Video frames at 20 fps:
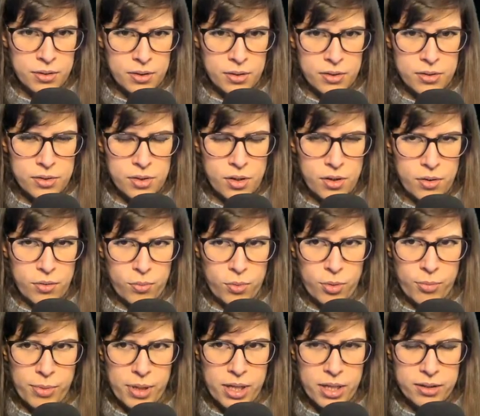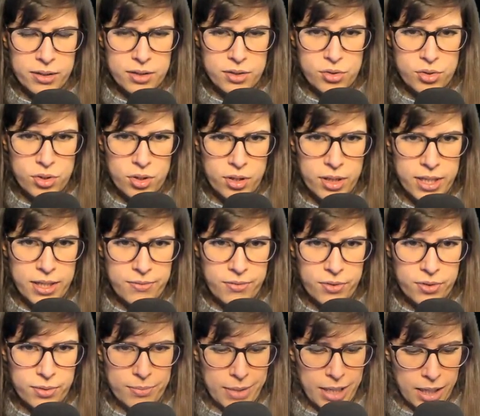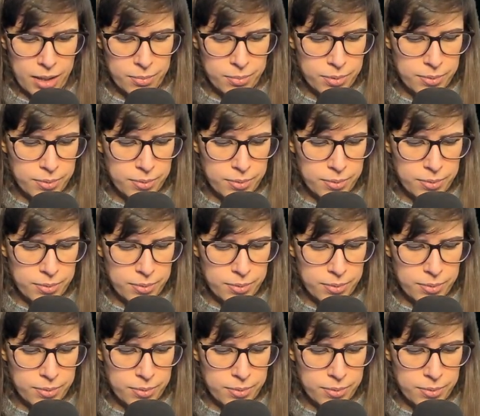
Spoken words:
So, we'll mark this troll cave on the map